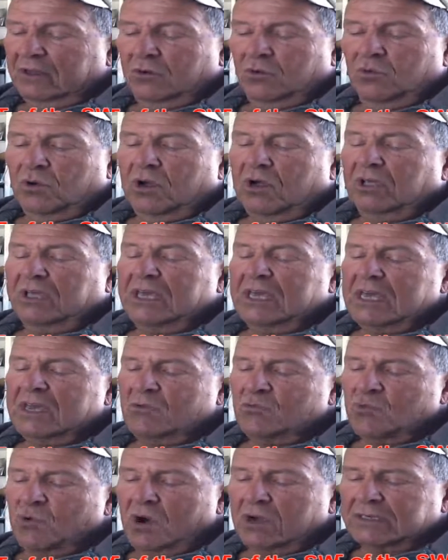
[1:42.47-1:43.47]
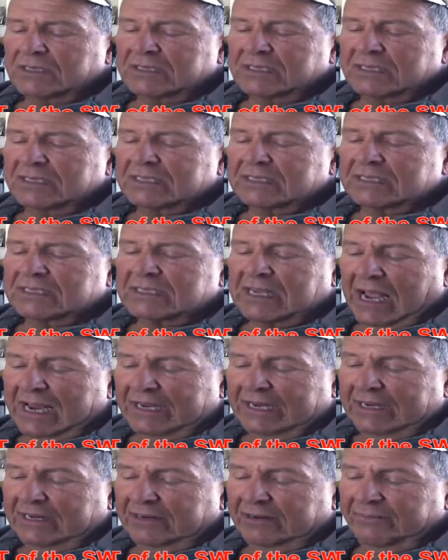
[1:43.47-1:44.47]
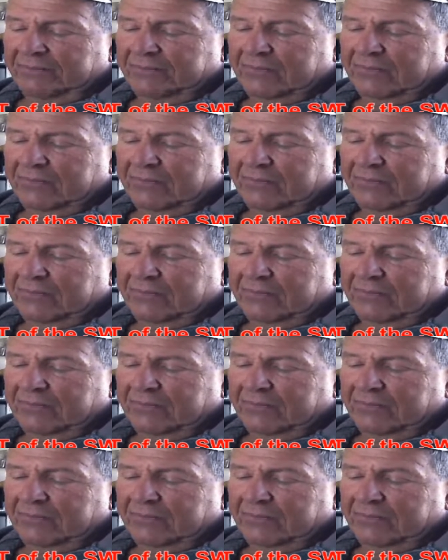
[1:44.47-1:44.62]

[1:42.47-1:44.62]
Well, he was excited.